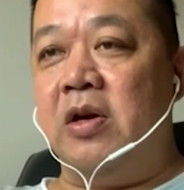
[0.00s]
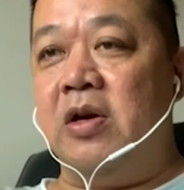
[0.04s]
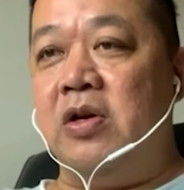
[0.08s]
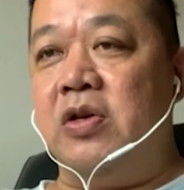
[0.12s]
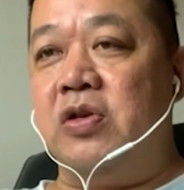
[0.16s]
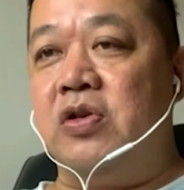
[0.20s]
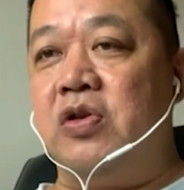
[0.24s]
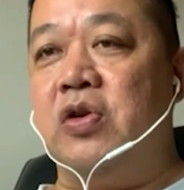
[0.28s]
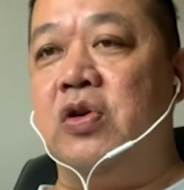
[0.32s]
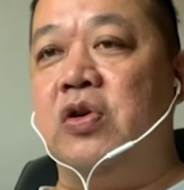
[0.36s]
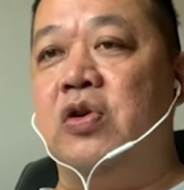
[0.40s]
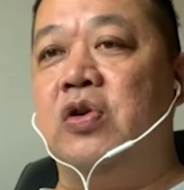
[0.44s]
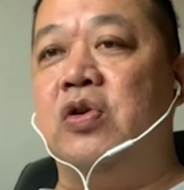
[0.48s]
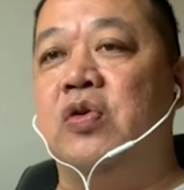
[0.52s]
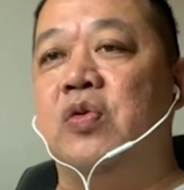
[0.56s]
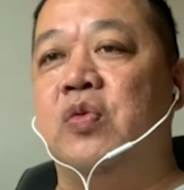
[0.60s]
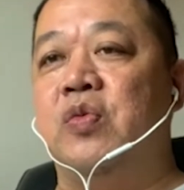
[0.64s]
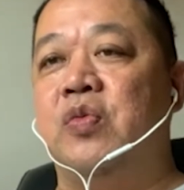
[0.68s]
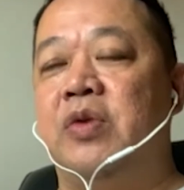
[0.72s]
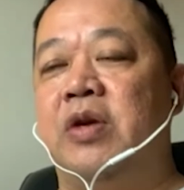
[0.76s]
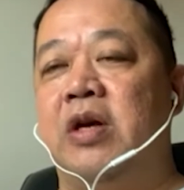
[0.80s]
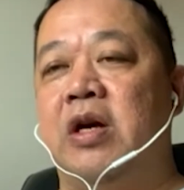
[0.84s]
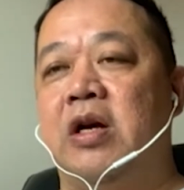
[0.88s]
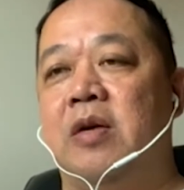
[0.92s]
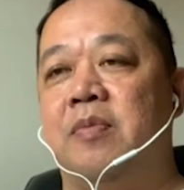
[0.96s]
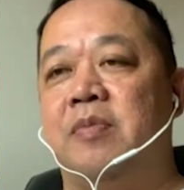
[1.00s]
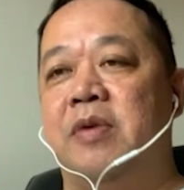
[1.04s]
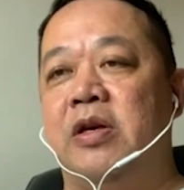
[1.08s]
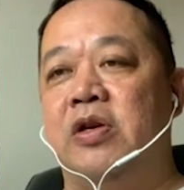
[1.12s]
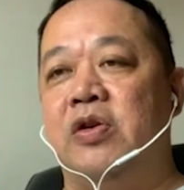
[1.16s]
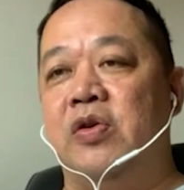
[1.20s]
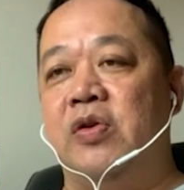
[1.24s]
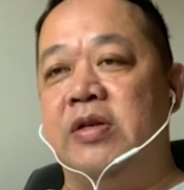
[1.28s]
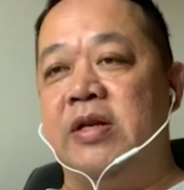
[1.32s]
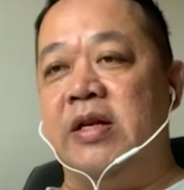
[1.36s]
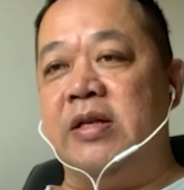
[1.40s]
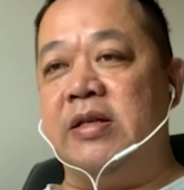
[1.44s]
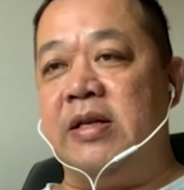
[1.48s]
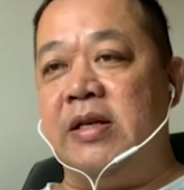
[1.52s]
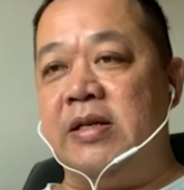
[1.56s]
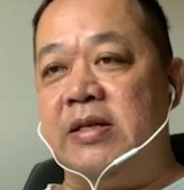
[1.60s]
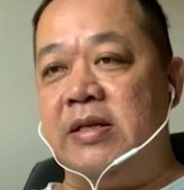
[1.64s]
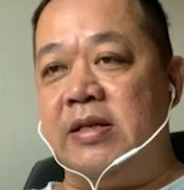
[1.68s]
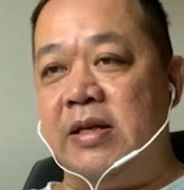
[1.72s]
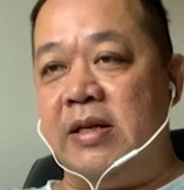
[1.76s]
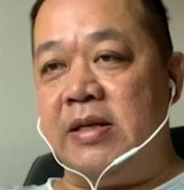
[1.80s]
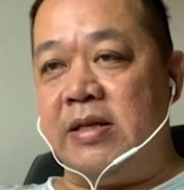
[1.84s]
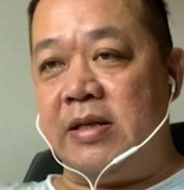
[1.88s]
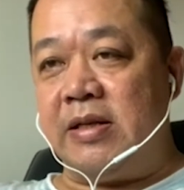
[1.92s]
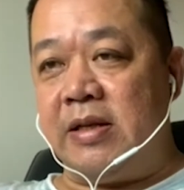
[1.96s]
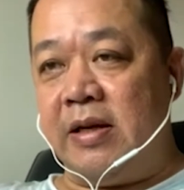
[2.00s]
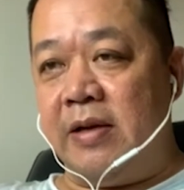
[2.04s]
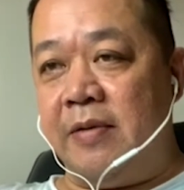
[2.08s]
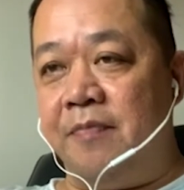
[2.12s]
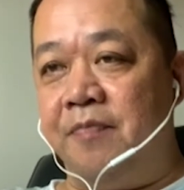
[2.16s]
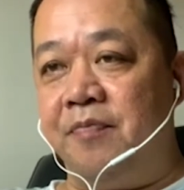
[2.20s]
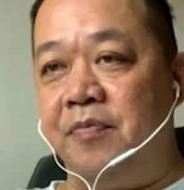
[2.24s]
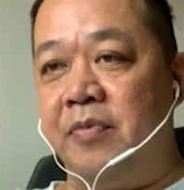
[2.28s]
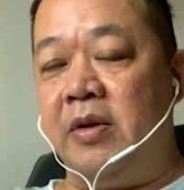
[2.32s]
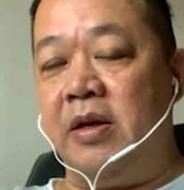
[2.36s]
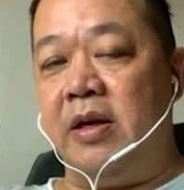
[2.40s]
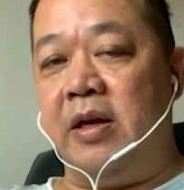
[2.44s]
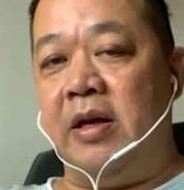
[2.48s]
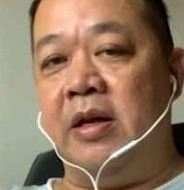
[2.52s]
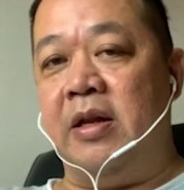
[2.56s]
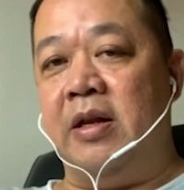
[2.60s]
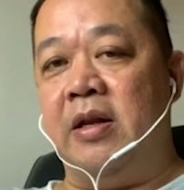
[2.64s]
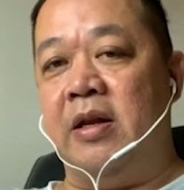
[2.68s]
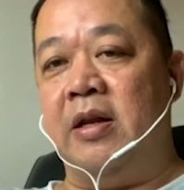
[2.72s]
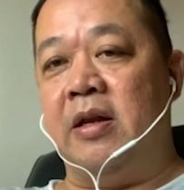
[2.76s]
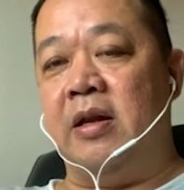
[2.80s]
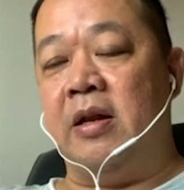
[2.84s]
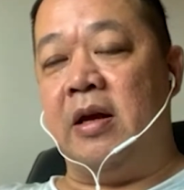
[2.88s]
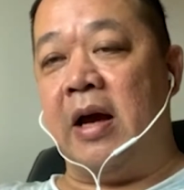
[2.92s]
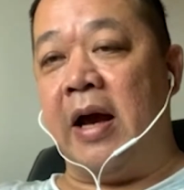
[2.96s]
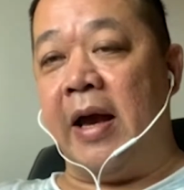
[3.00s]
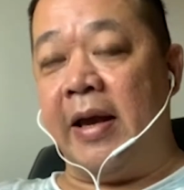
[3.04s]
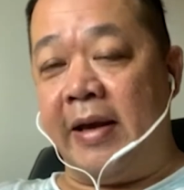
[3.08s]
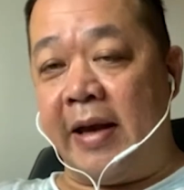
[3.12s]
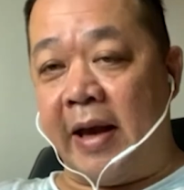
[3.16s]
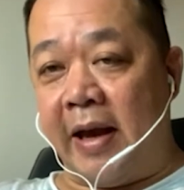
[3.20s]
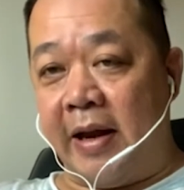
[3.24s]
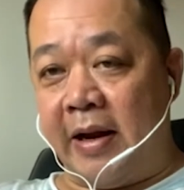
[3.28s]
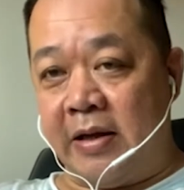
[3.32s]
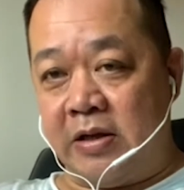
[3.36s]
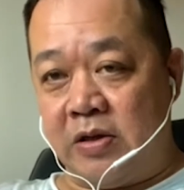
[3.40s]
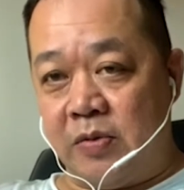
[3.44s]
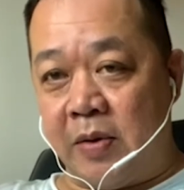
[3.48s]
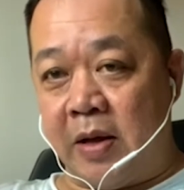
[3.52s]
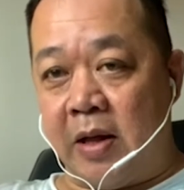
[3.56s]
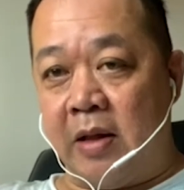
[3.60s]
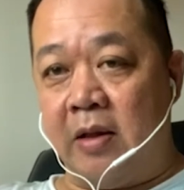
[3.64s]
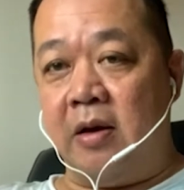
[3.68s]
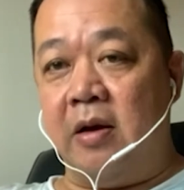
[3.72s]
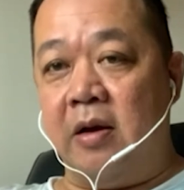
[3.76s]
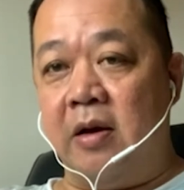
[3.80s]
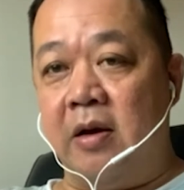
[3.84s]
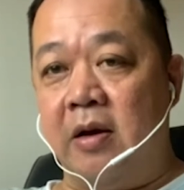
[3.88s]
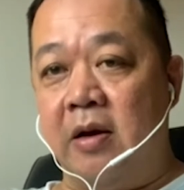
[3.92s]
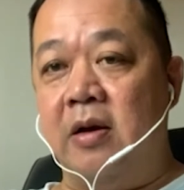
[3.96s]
So we are using this system in iGet as well.